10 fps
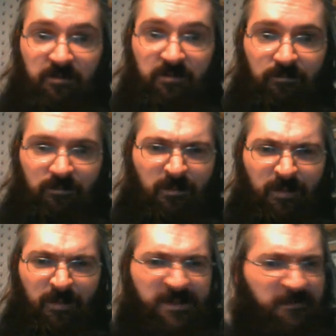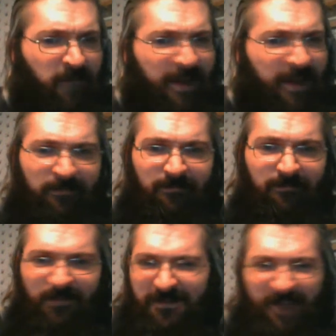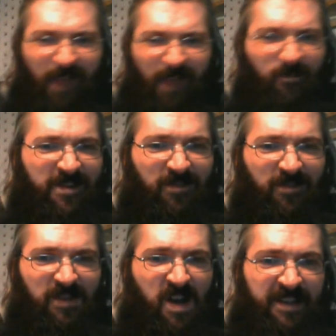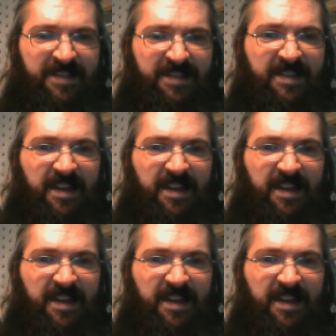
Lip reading: And once you've got Windows on it,